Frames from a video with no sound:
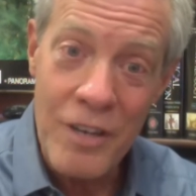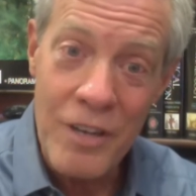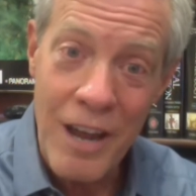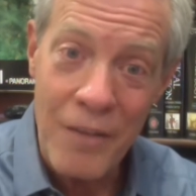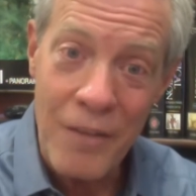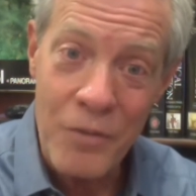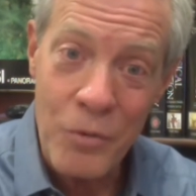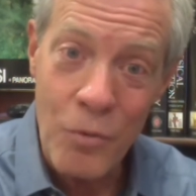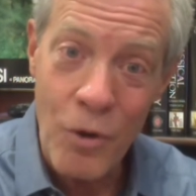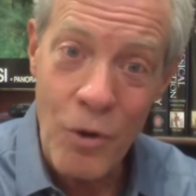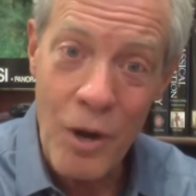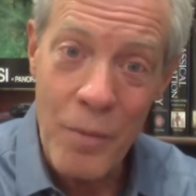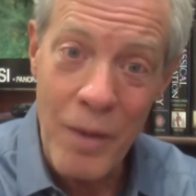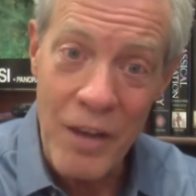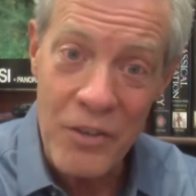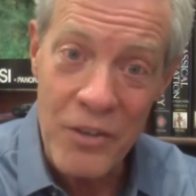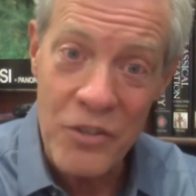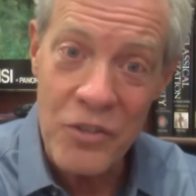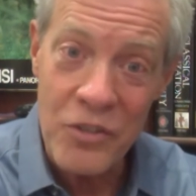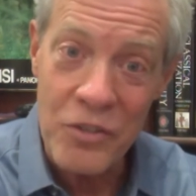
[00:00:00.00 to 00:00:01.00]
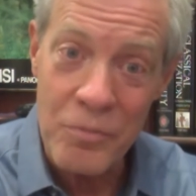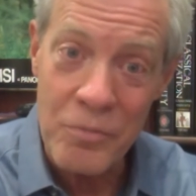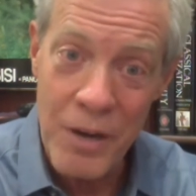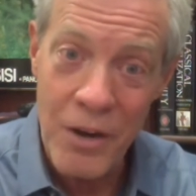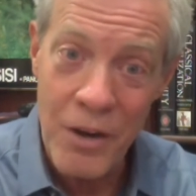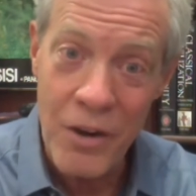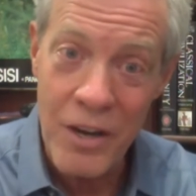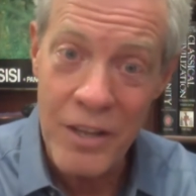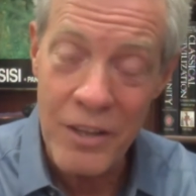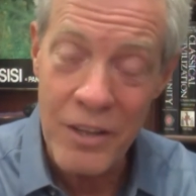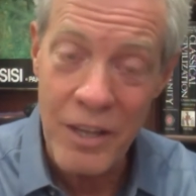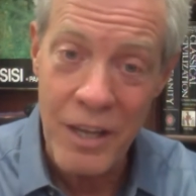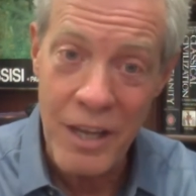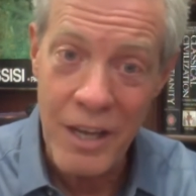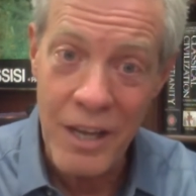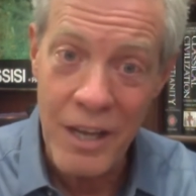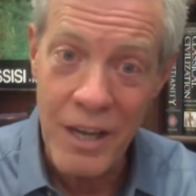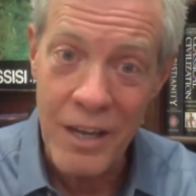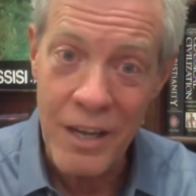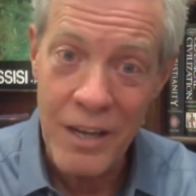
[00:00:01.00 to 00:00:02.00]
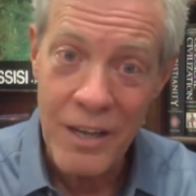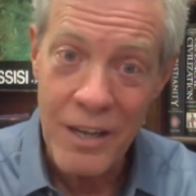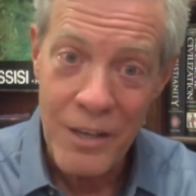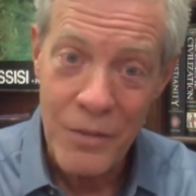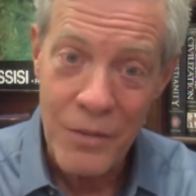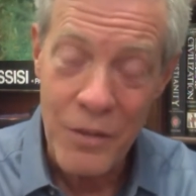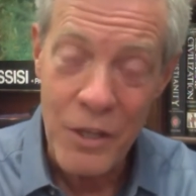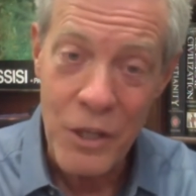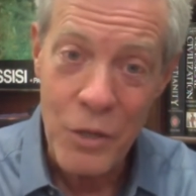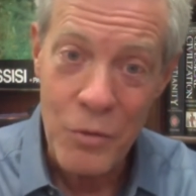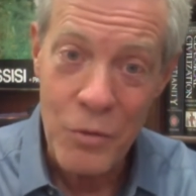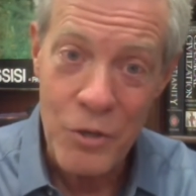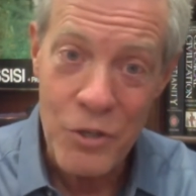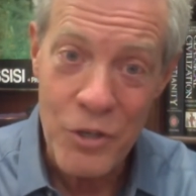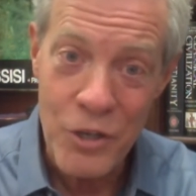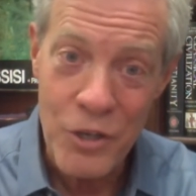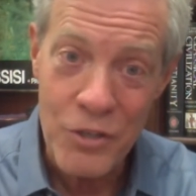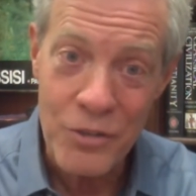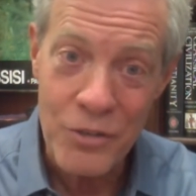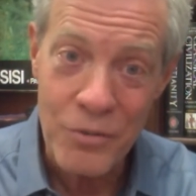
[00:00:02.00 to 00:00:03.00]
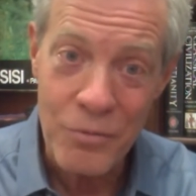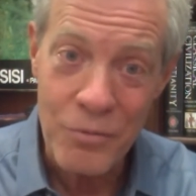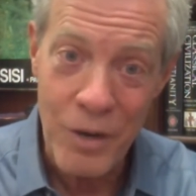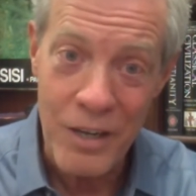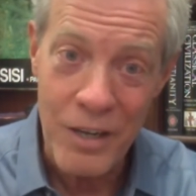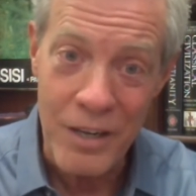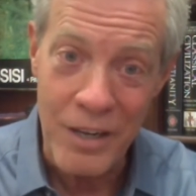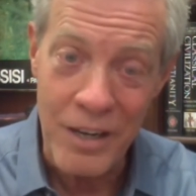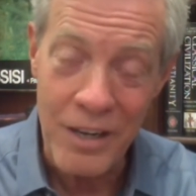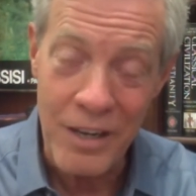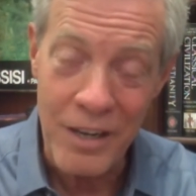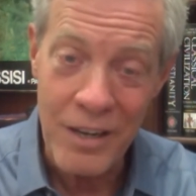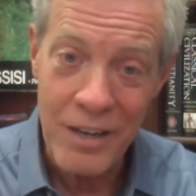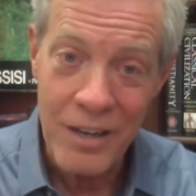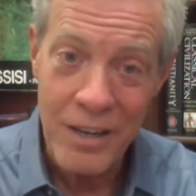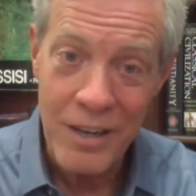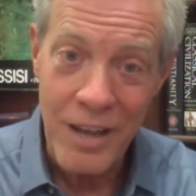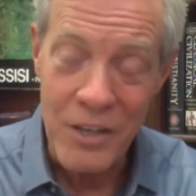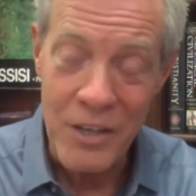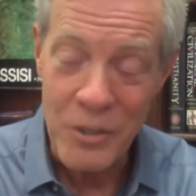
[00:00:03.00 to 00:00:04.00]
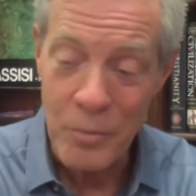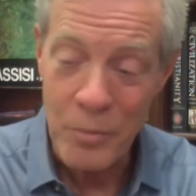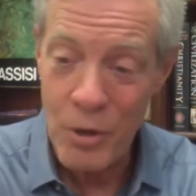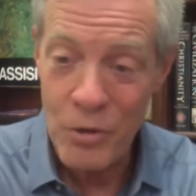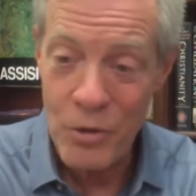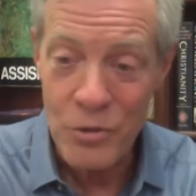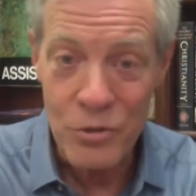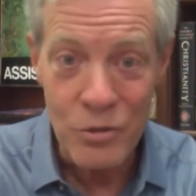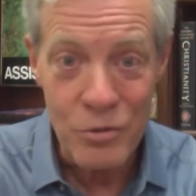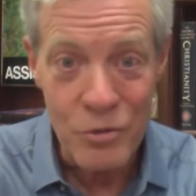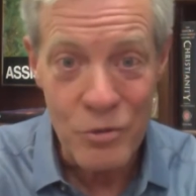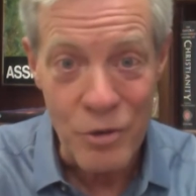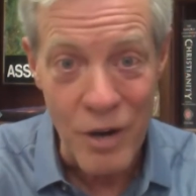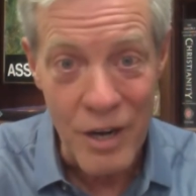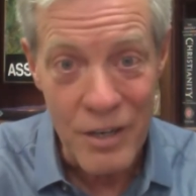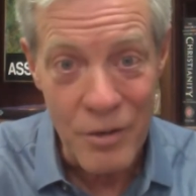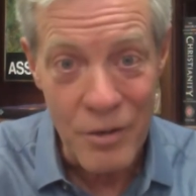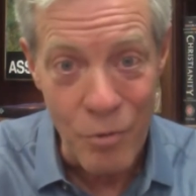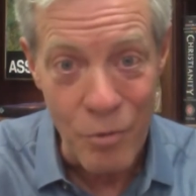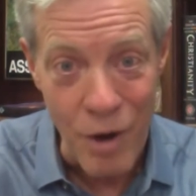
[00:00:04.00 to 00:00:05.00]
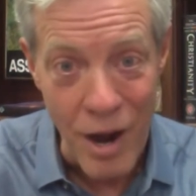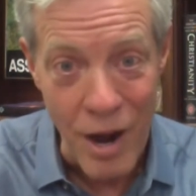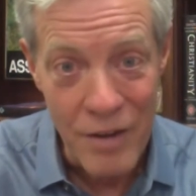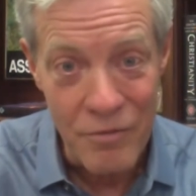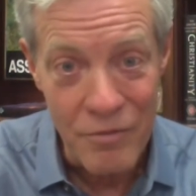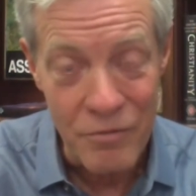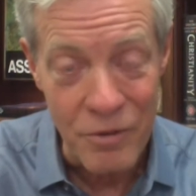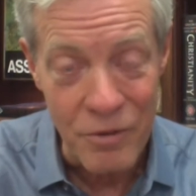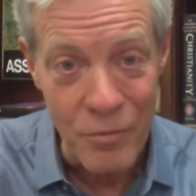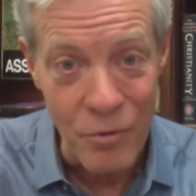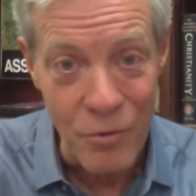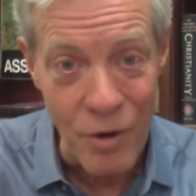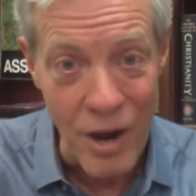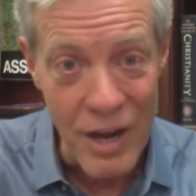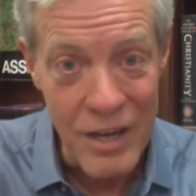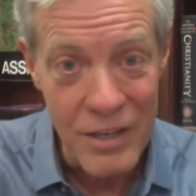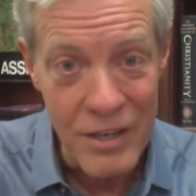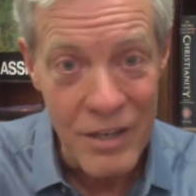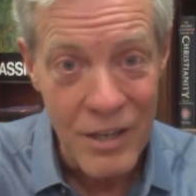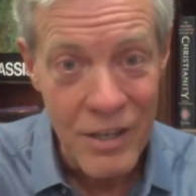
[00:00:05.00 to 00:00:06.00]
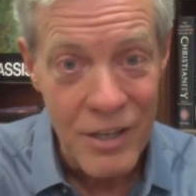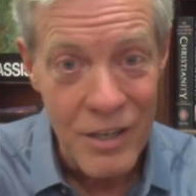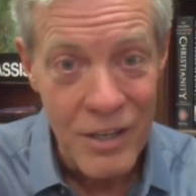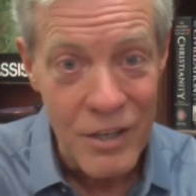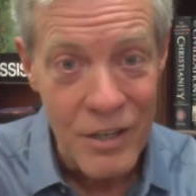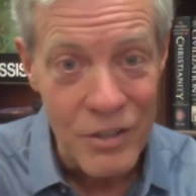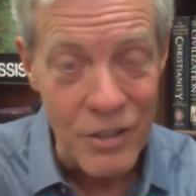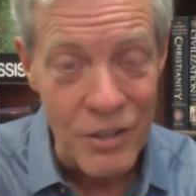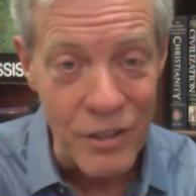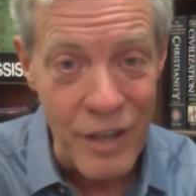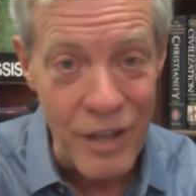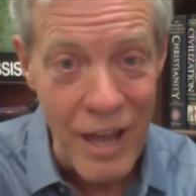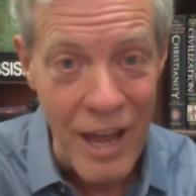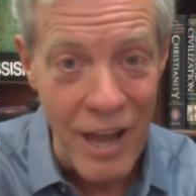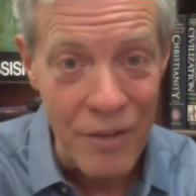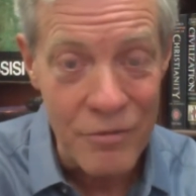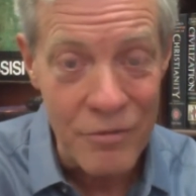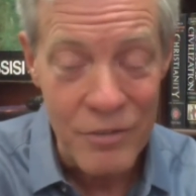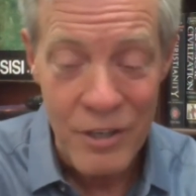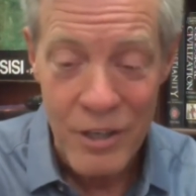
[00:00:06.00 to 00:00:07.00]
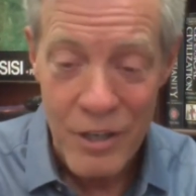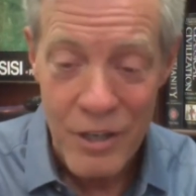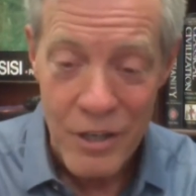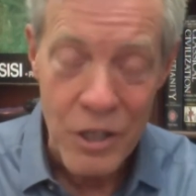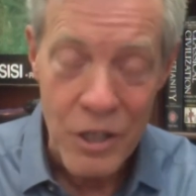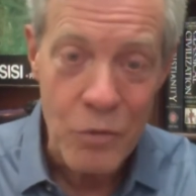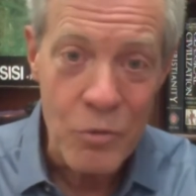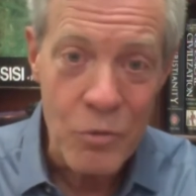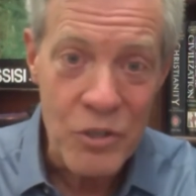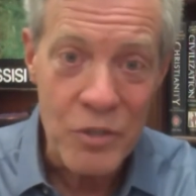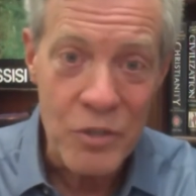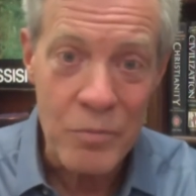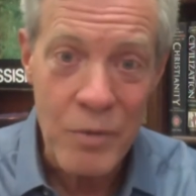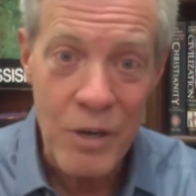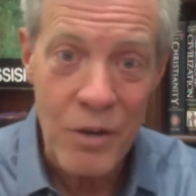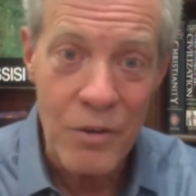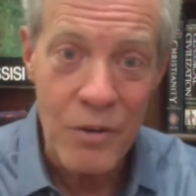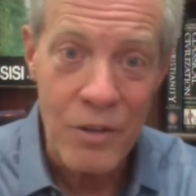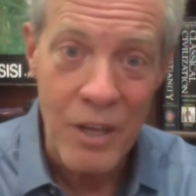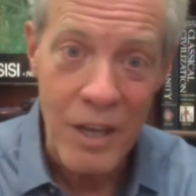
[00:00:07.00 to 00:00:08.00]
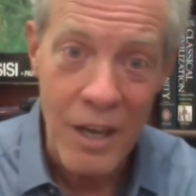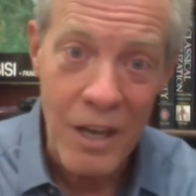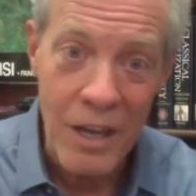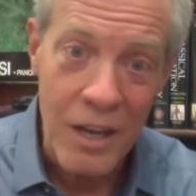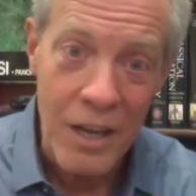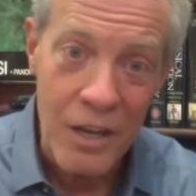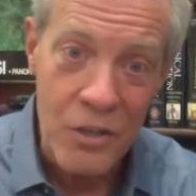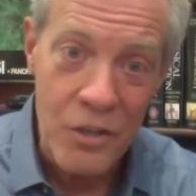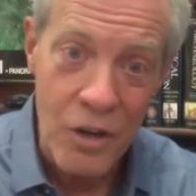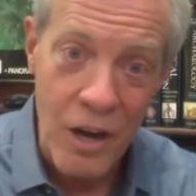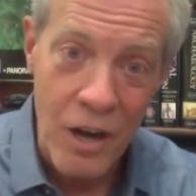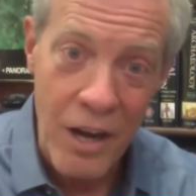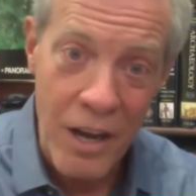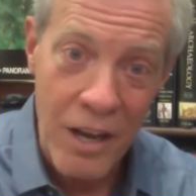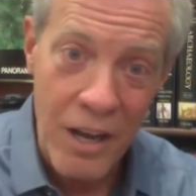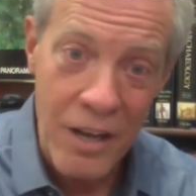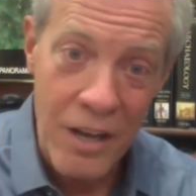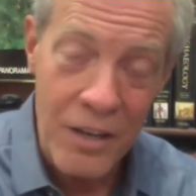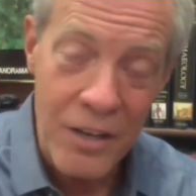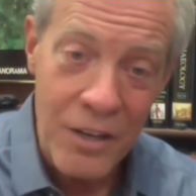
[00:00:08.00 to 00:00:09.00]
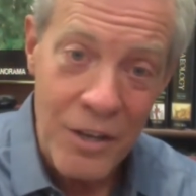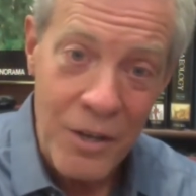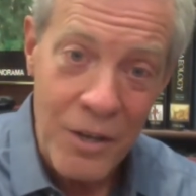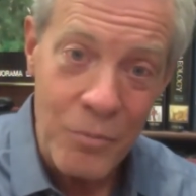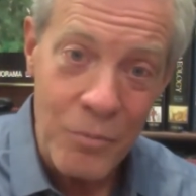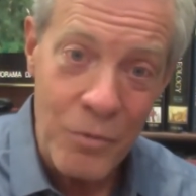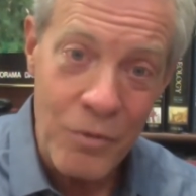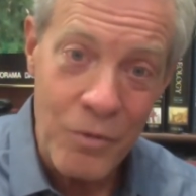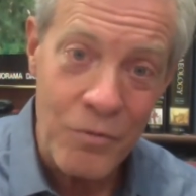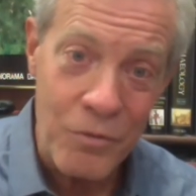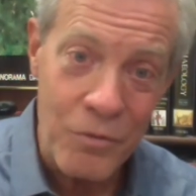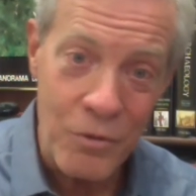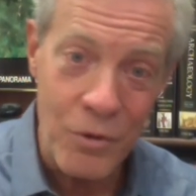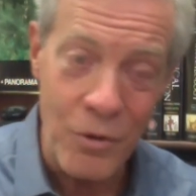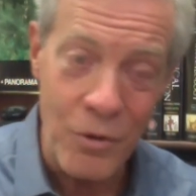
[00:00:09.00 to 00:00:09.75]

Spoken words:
worry about smearing the ink that you had just written. As opposed to trying to write from right to left, you would smear the ink as your hand moved through it.